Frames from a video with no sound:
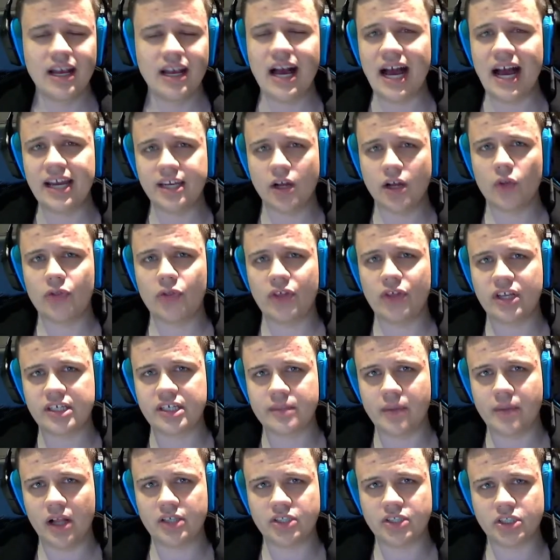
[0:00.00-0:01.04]
I don't think
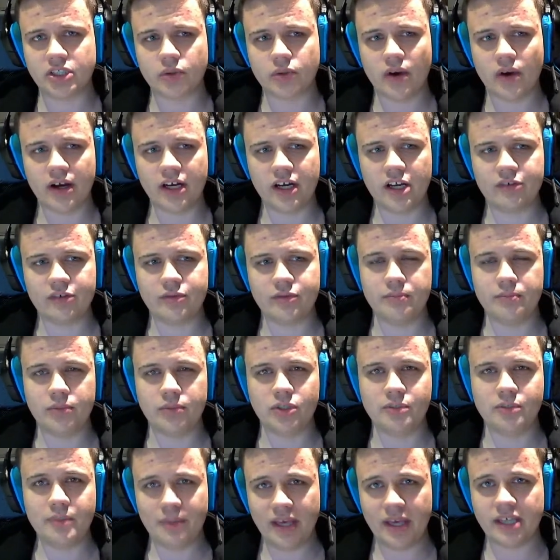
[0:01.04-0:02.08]
Demolish is strong enough to
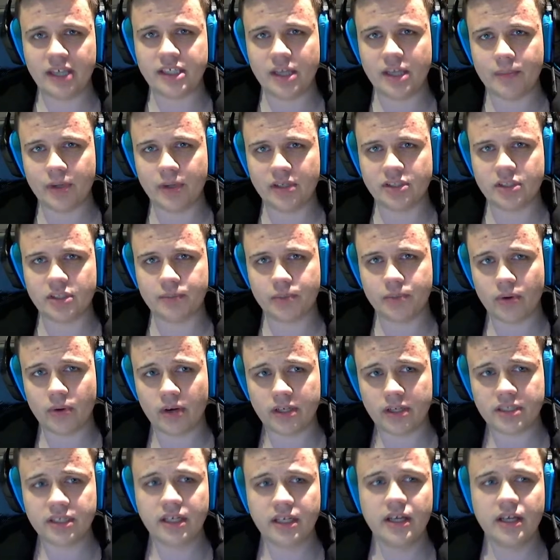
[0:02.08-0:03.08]
be picked up on a support,